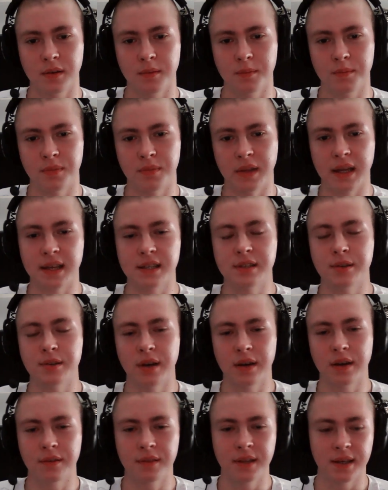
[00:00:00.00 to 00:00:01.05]
plus you
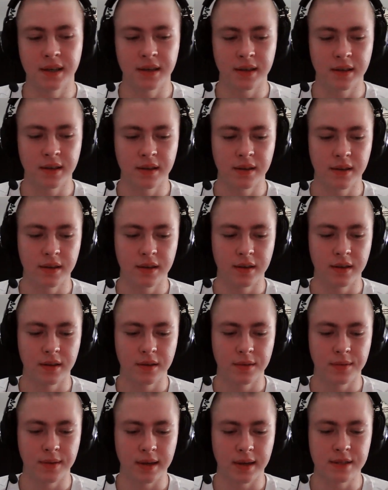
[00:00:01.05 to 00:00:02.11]
have the
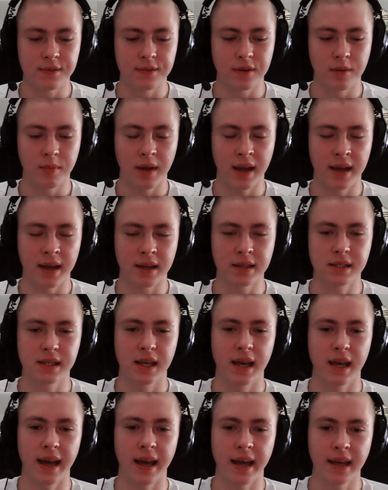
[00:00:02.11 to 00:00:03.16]
fats from
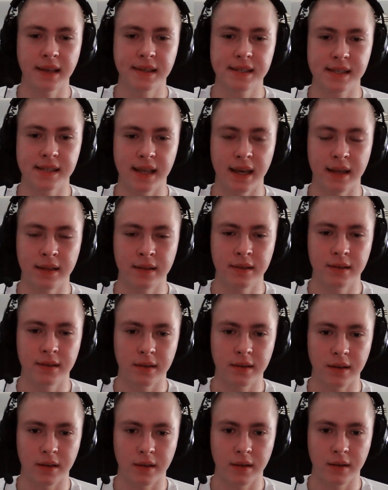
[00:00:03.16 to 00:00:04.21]
eggs and
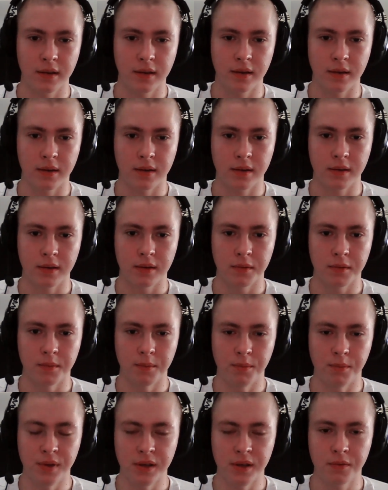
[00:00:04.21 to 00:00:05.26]

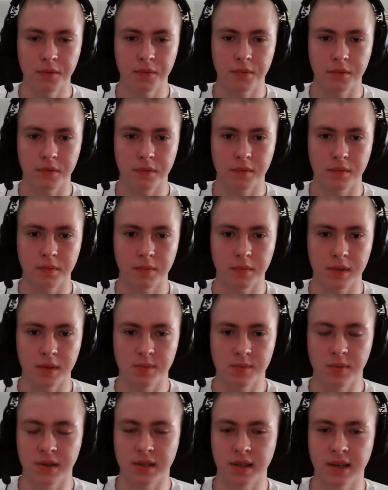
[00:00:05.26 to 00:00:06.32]
beef,
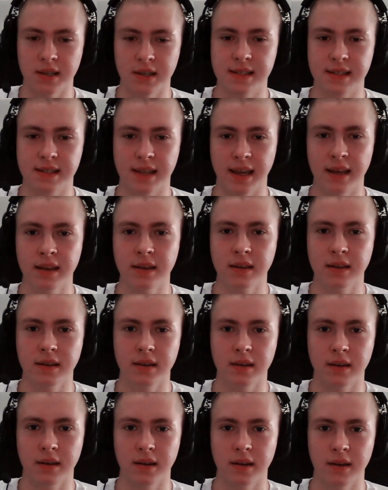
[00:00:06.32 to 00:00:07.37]
especially steak.
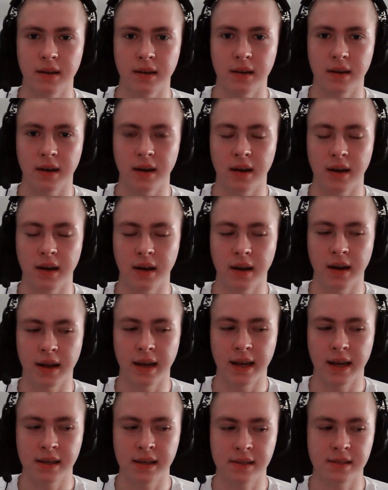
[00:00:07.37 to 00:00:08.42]

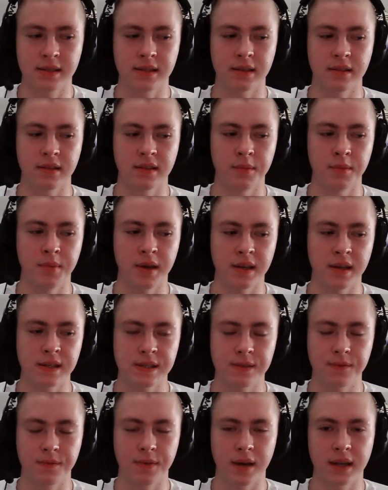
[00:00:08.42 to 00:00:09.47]
has the best
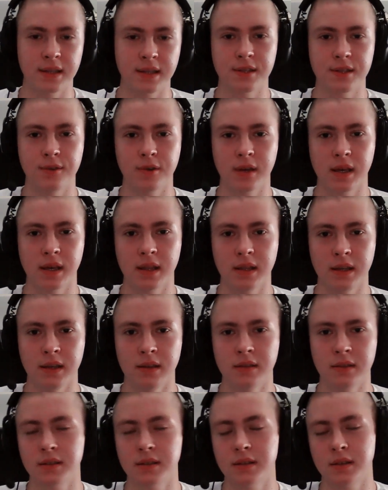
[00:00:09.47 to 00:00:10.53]
fats you can
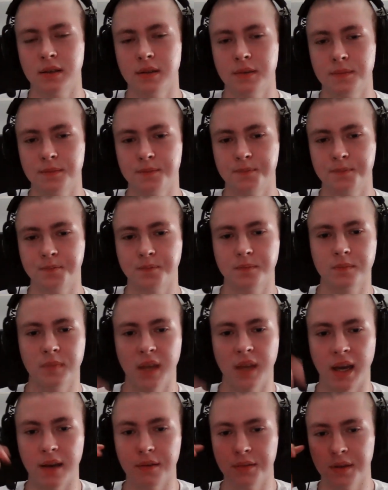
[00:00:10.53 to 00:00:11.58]
eat.
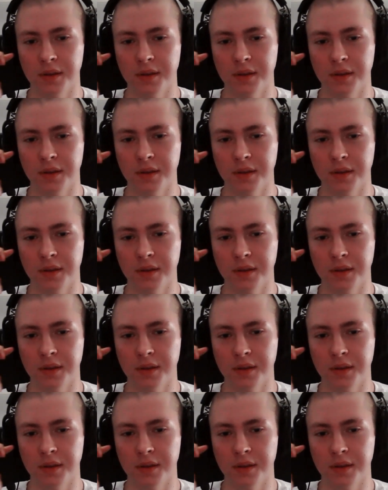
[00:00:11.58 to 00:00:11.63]
Have the